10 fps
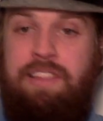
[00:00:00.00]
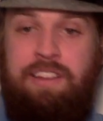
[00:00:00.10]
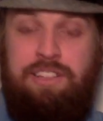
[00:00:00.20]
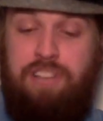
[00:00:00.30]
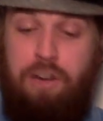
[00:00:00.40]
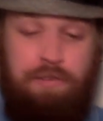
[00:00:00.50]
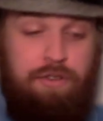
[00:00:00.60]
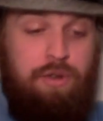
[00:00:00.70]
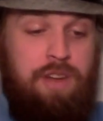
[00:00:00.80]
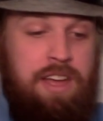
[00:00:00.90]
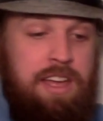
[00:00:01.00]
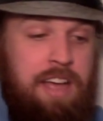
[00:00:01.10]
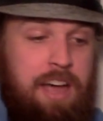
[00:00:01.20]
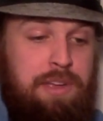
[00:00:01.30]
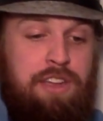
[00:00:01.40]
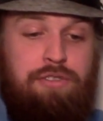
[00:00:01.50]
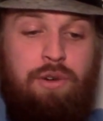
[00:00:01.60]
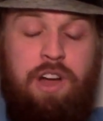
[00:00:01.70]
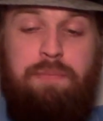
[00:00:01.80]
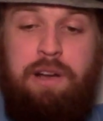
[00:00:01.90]
There's no food being
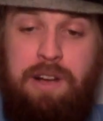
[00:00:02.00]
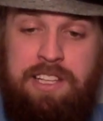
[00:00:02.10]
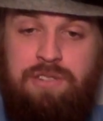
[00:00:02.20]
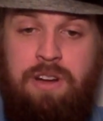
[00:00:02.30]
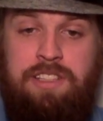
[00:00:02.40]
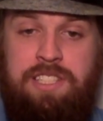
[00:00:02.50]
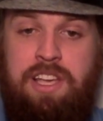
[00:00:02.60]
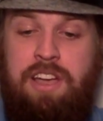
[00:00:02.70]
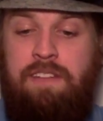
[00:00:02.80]
thrown out by restaurants.